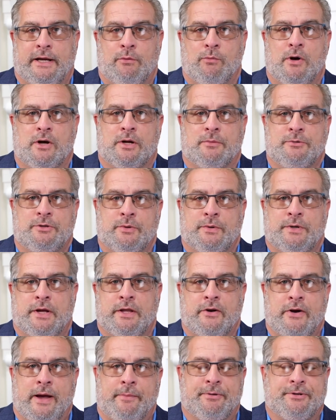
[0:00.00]
and welcome to
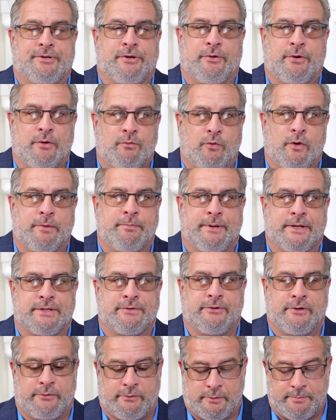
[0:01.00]
another episode of One
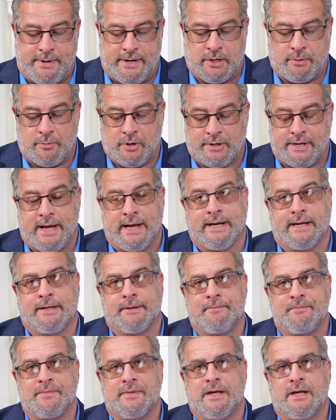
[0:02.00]
Pittsfield with Mayor Marchetti.
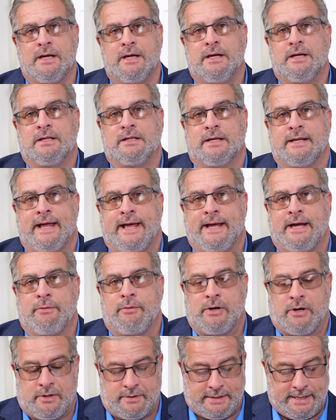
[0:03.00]
Today
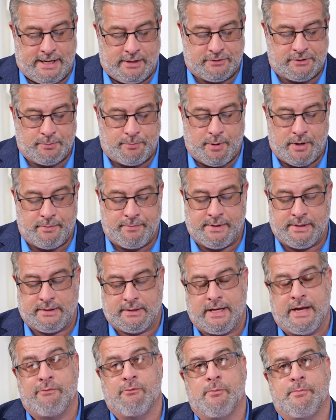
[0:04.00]
we are at the Health Department
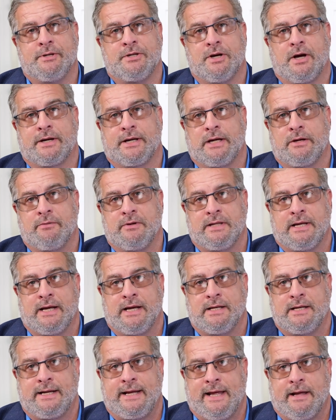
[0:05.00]
and we'll be talking with
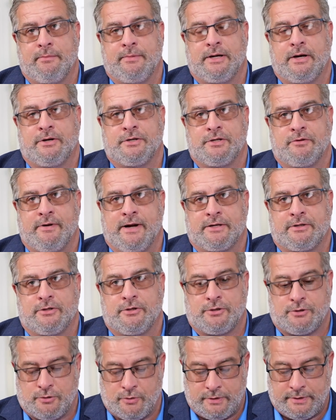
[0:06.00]
Andy Canby, our
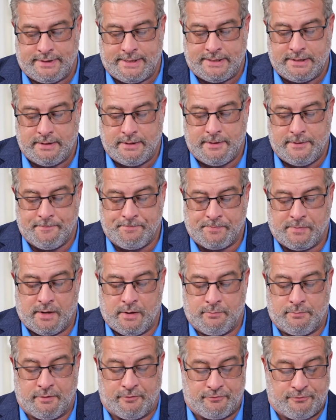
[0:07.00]
director, shortly.
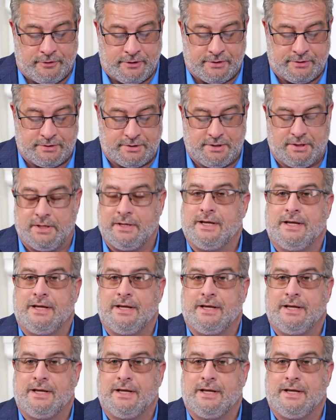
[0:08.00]
But first,